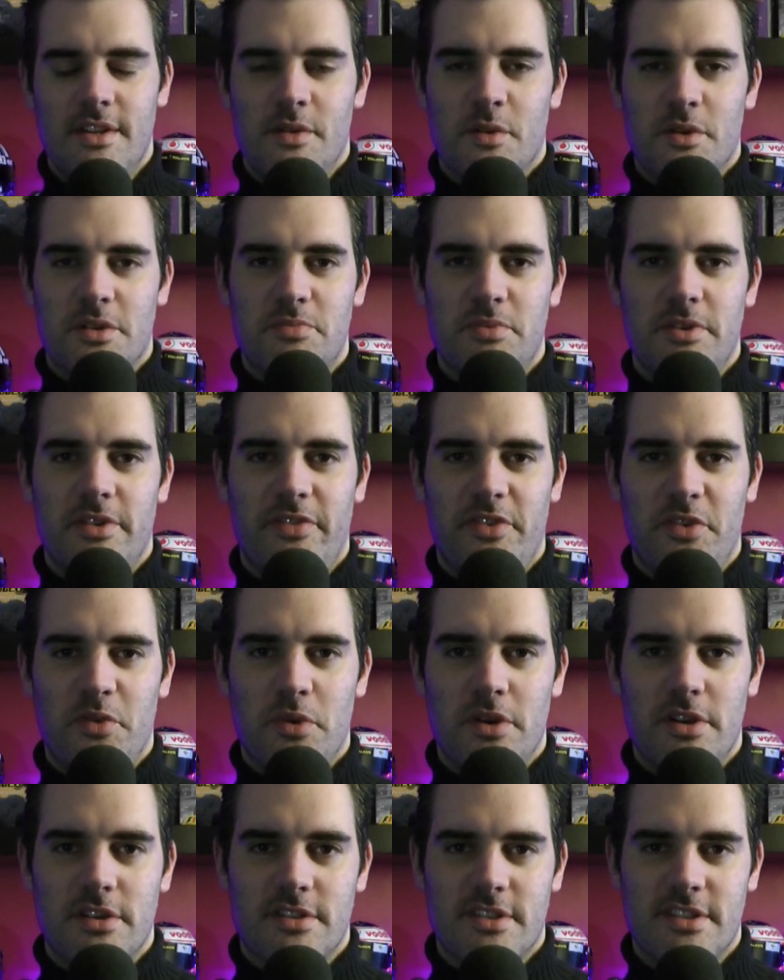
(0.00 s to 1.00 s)
Well, it's been a few
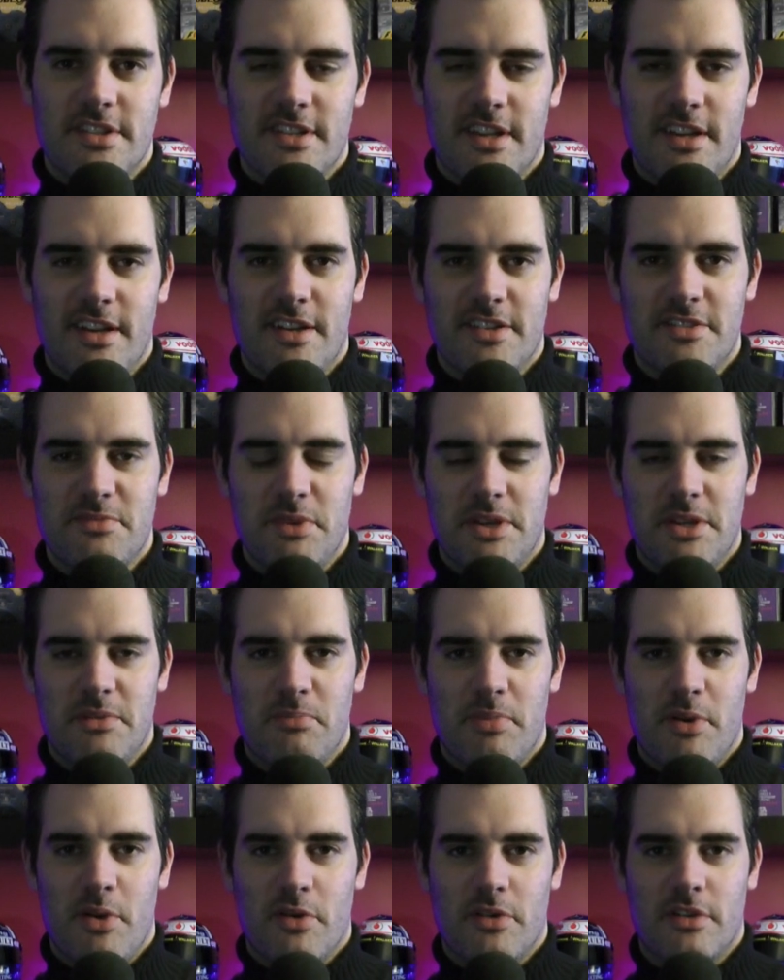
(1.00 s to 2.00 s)
weeks since I last made a
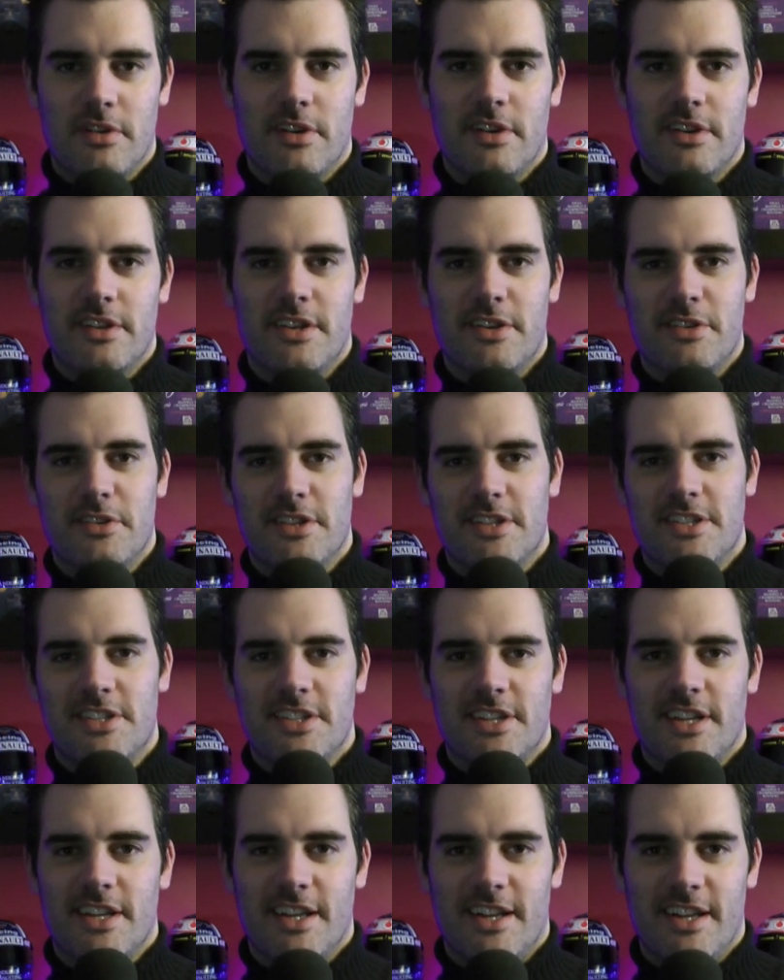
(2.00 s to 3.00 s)
blog. I know
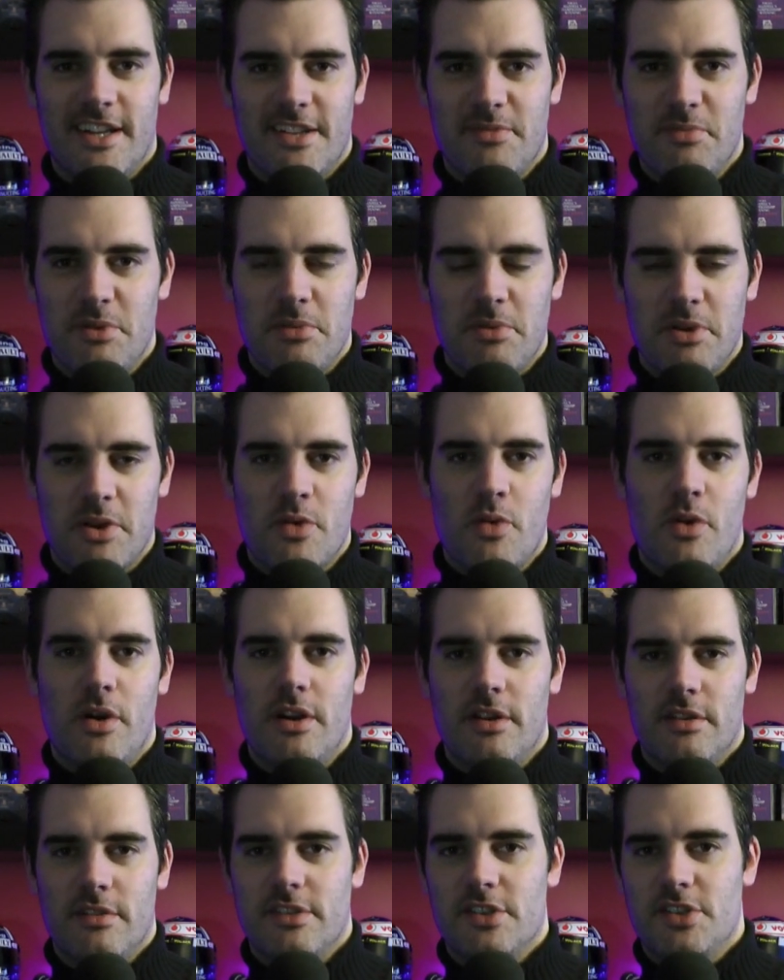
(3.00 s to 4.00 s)
that it's been a bit
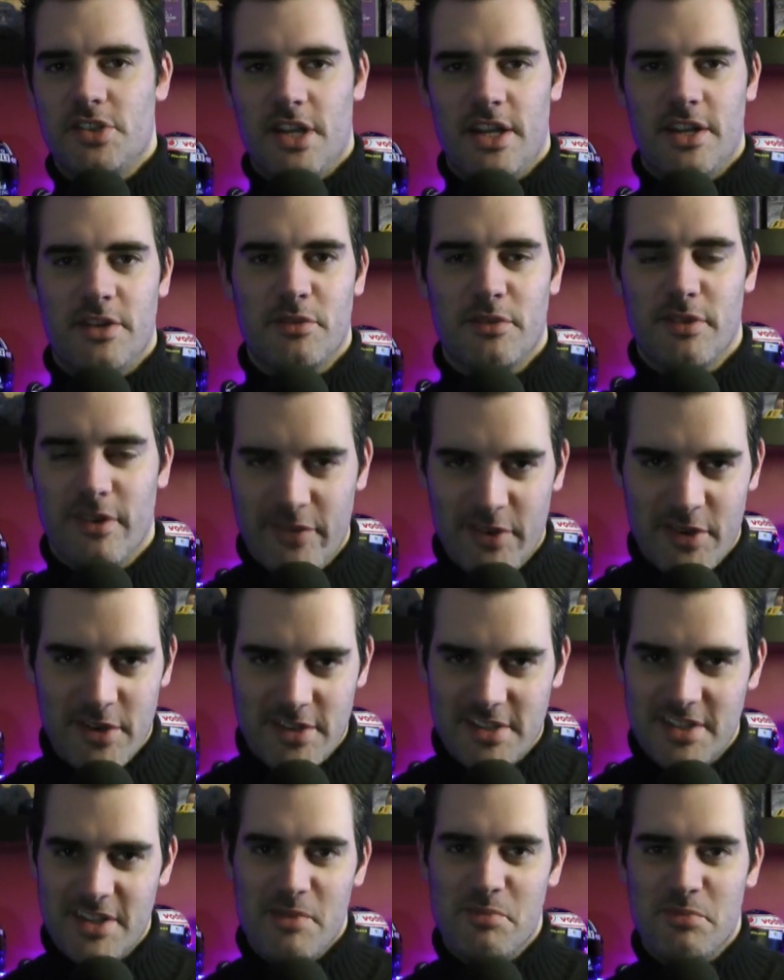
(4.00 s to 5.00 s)
quiet on the channel, and I've
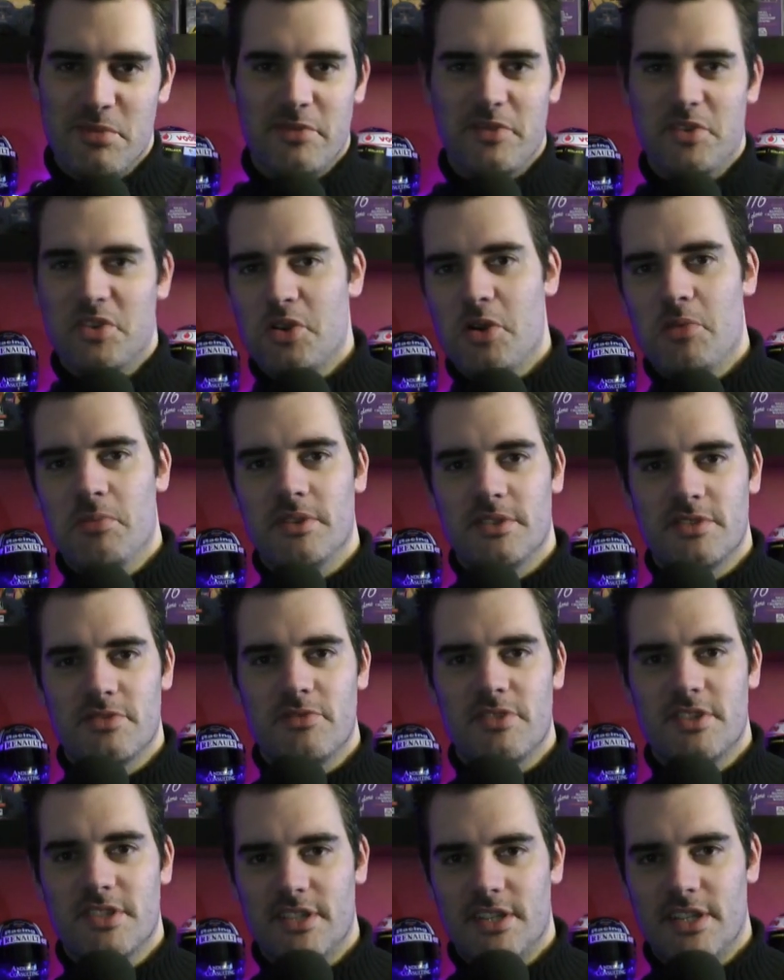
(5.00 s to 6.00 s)
noticed a number of you comments
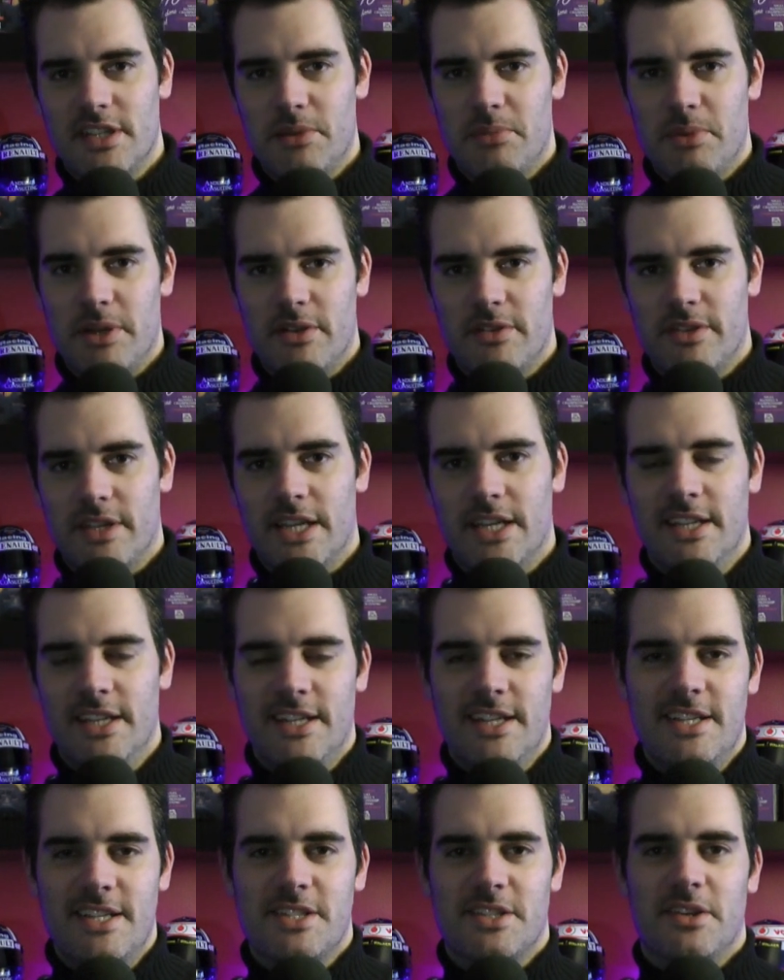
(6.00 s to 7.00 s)
recently about that.
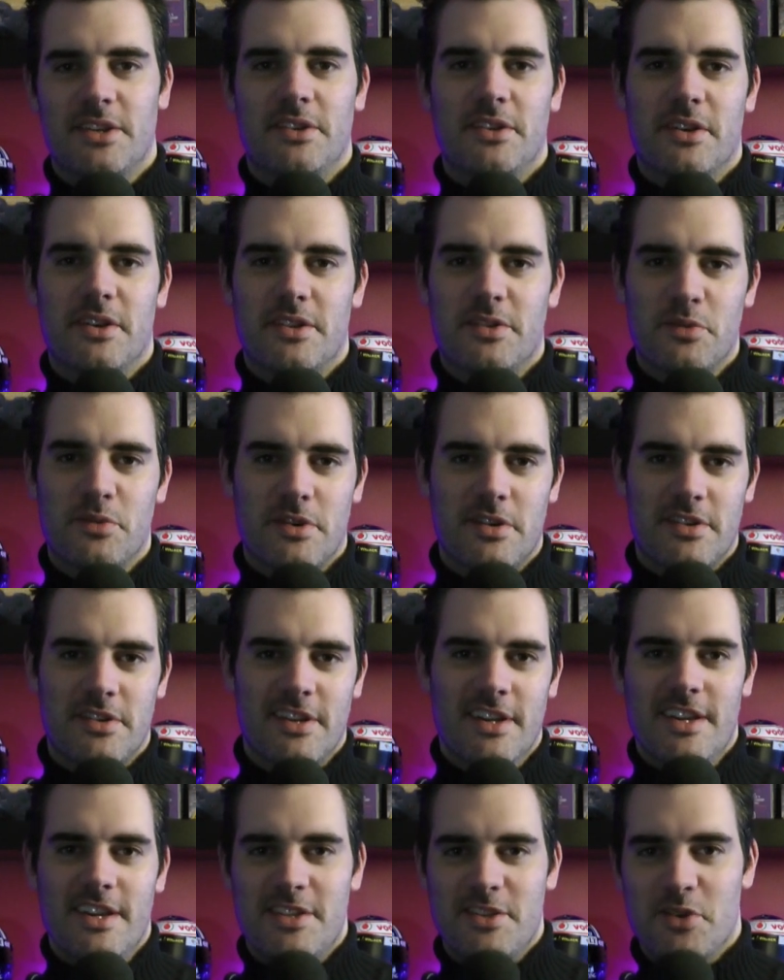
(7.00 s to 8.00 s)
So I thought I'd
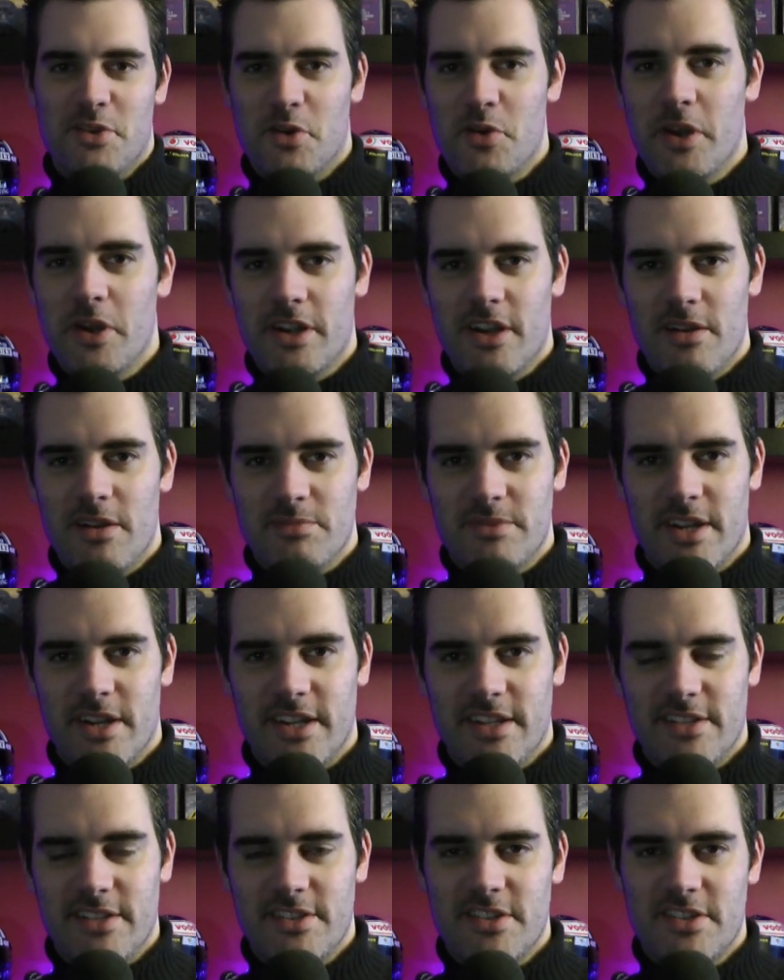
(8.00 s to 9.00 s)
do a quick
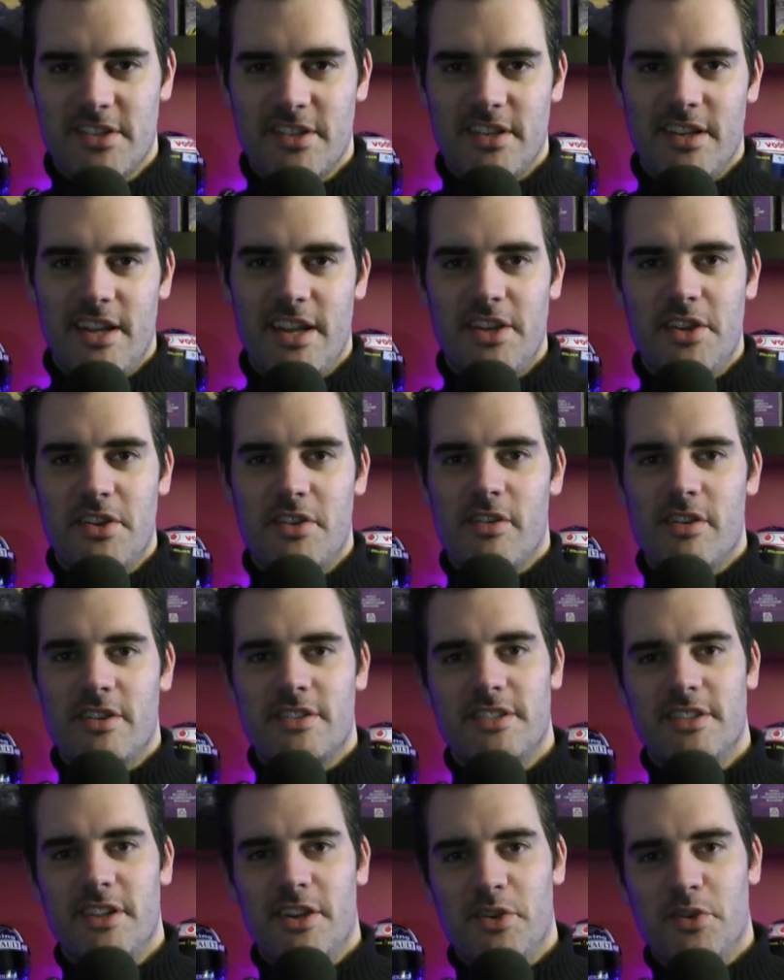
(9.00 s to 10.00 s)
update just to let you
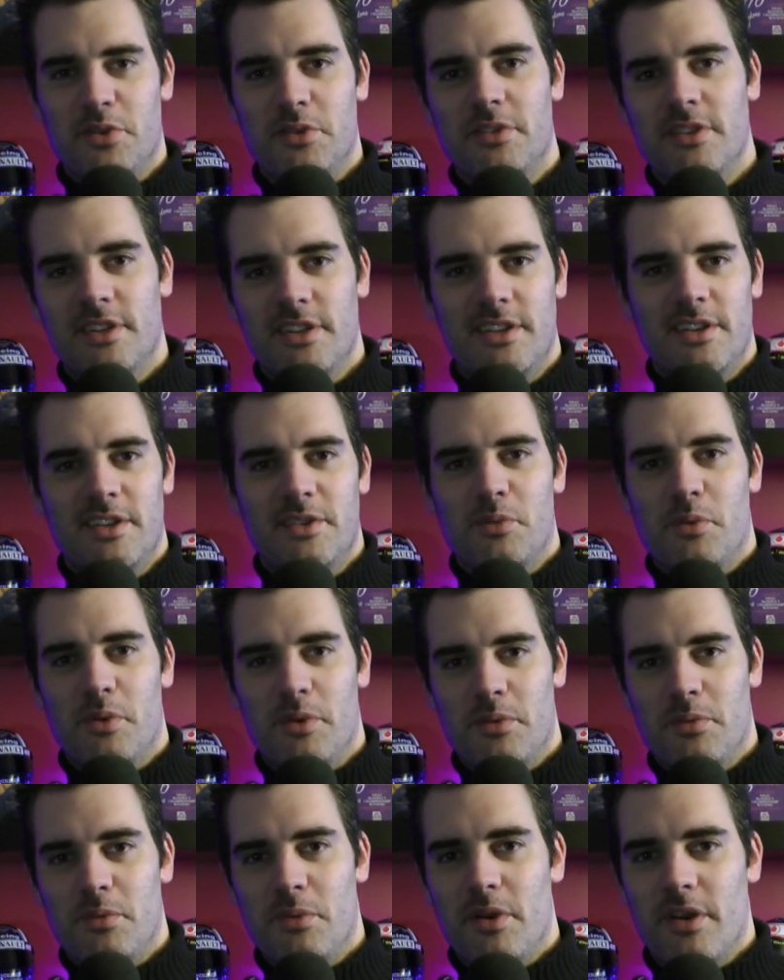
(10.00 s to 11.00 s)
guys know
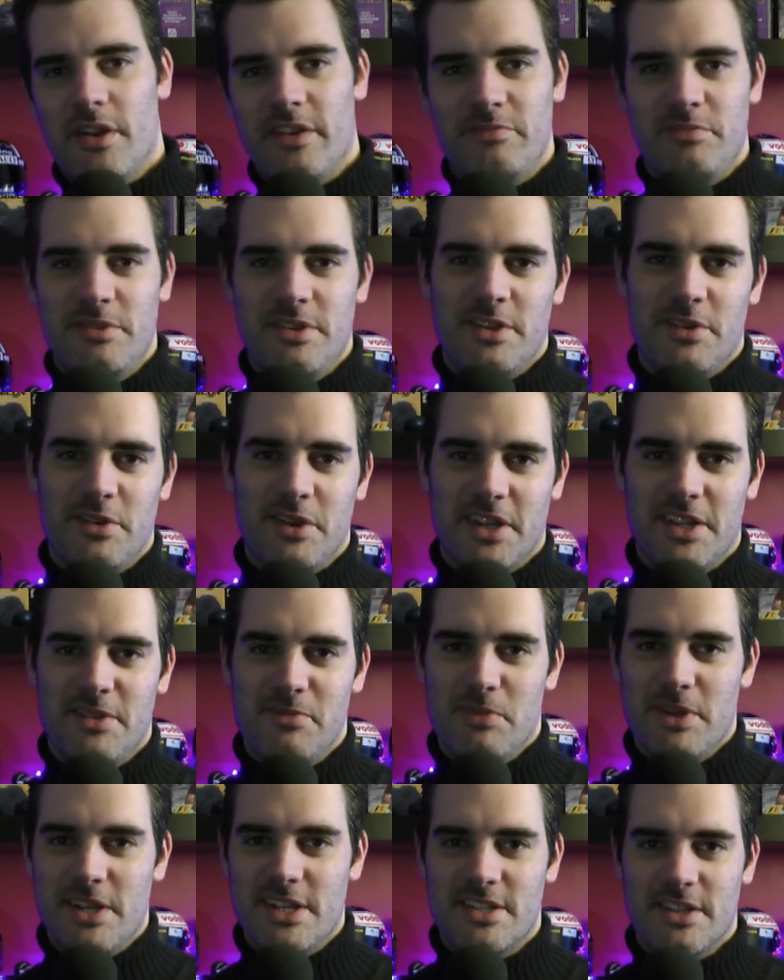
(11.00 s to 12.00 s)
what I've been doing in the
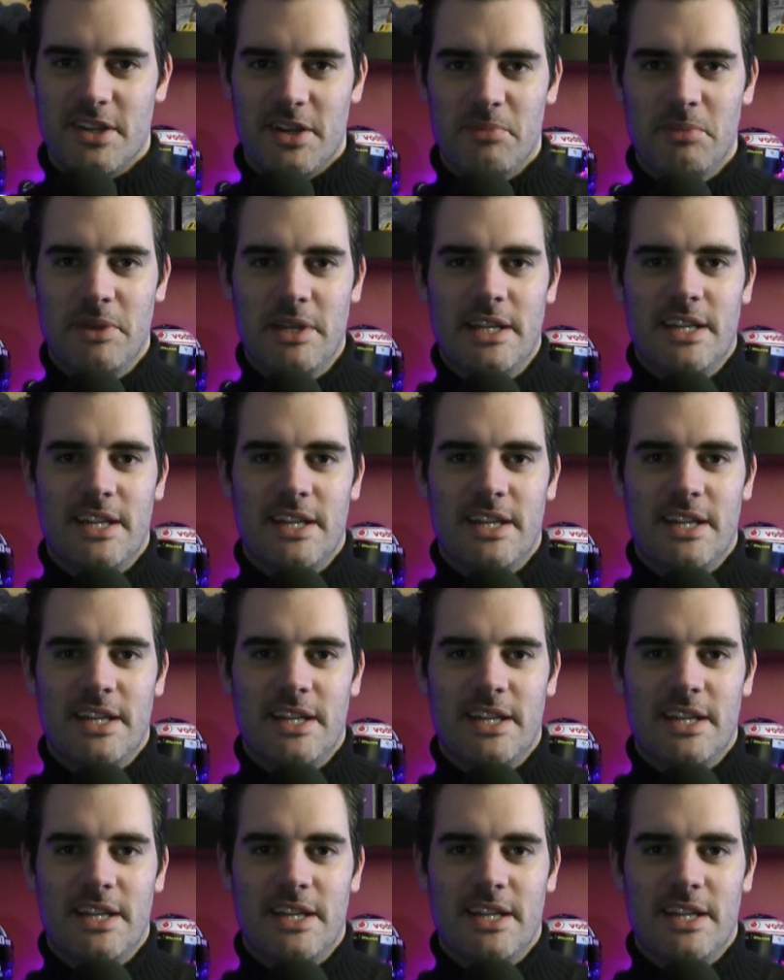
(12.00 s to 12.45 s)
meantime.